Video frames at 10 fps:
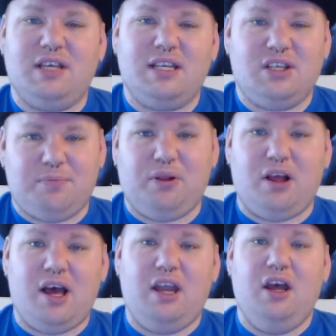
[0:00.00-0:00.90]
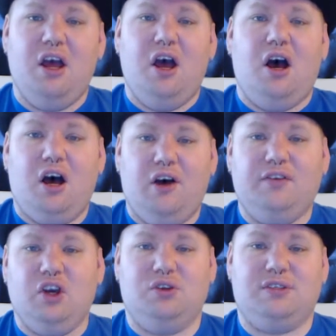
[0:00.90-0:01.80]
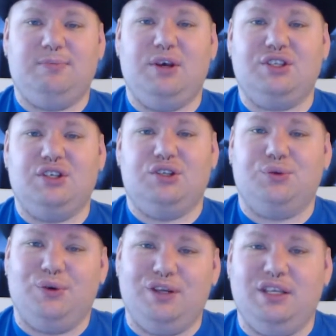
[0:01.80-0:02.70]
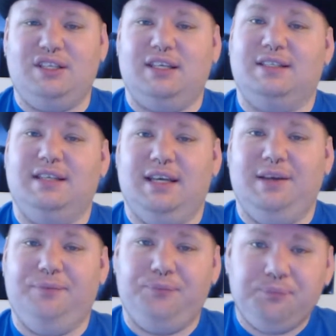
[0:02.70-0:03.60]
that's your plot of Ghostbusters 2016.